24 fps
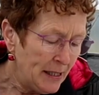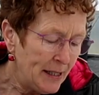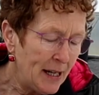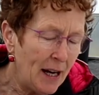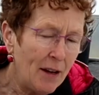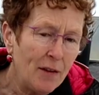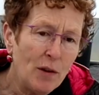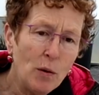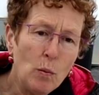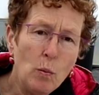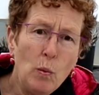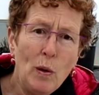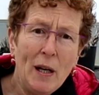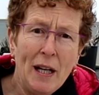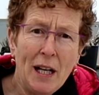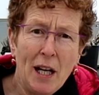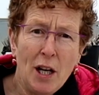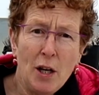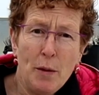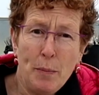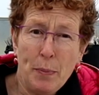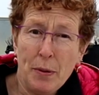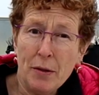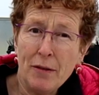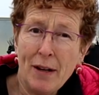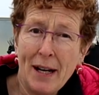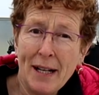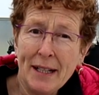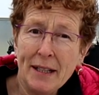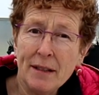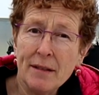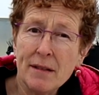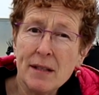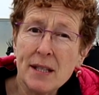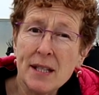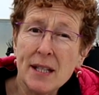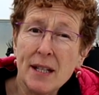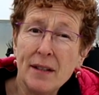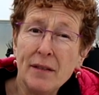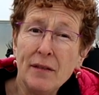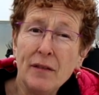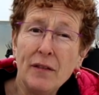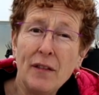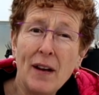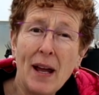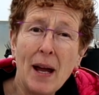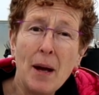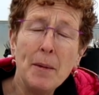Now the willow perennial
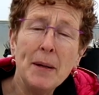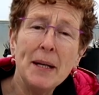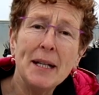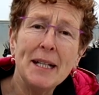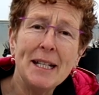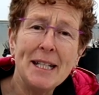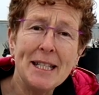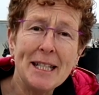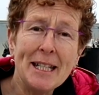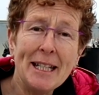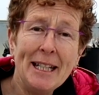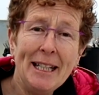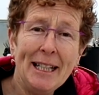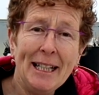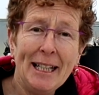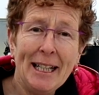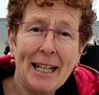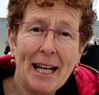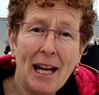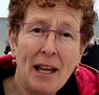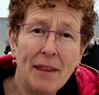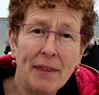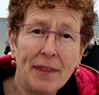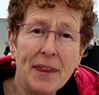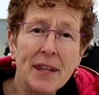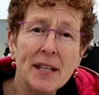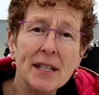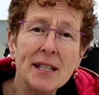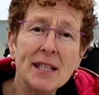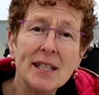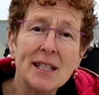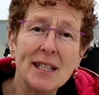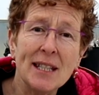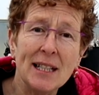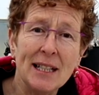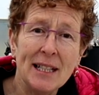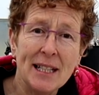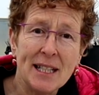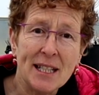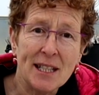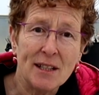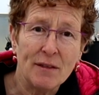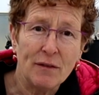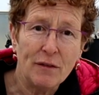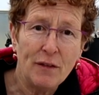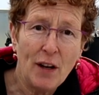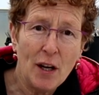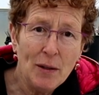sunflower is Helianthus
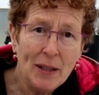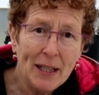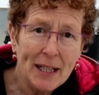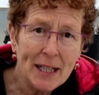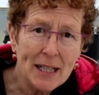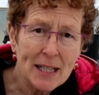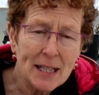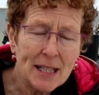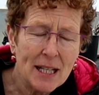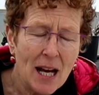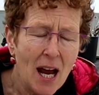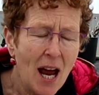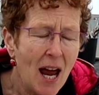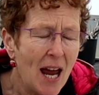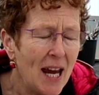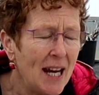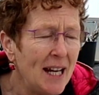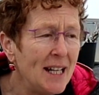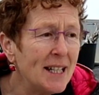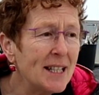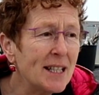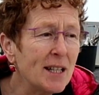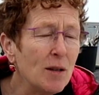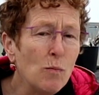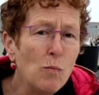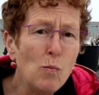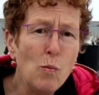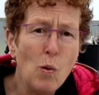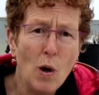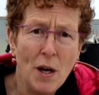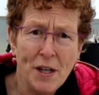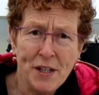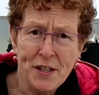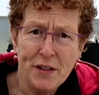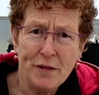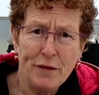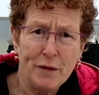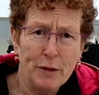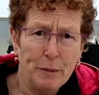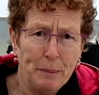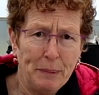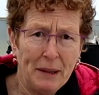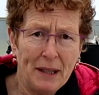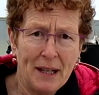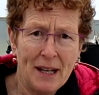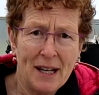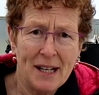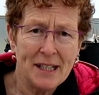salicifolius. It's a wonderful
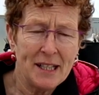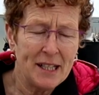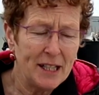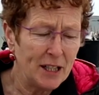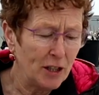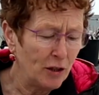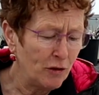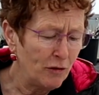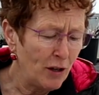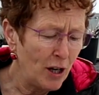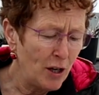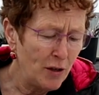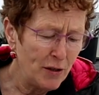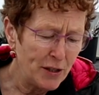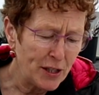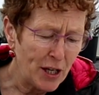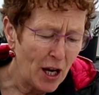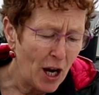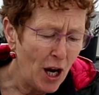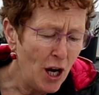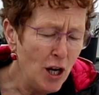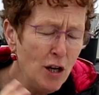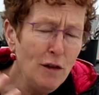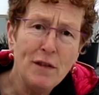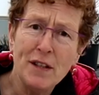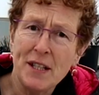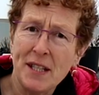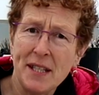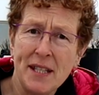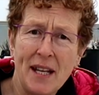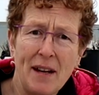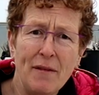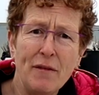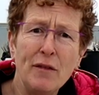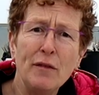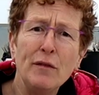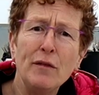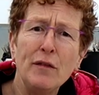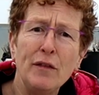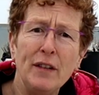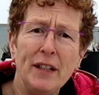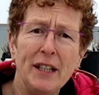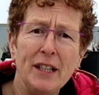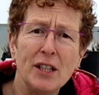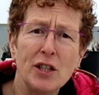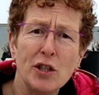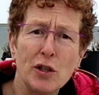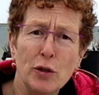plant. It grows over 7
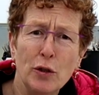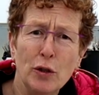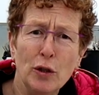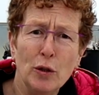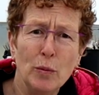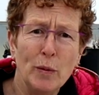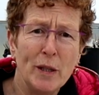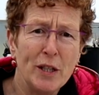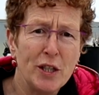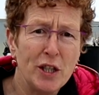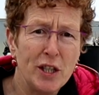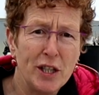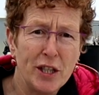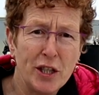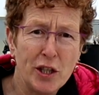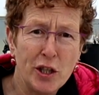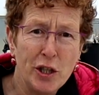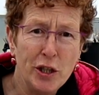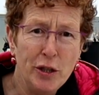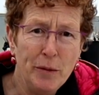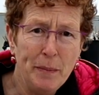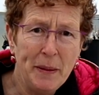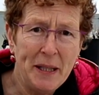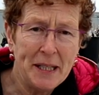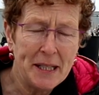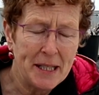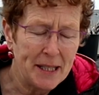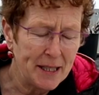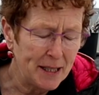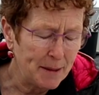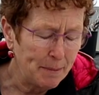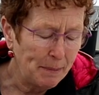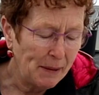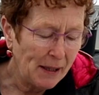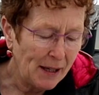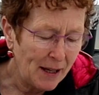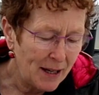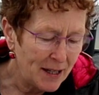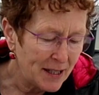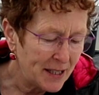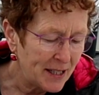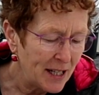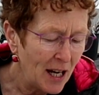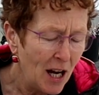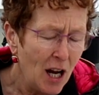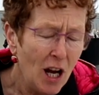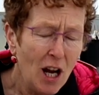feet tall, which is 2 meters plus.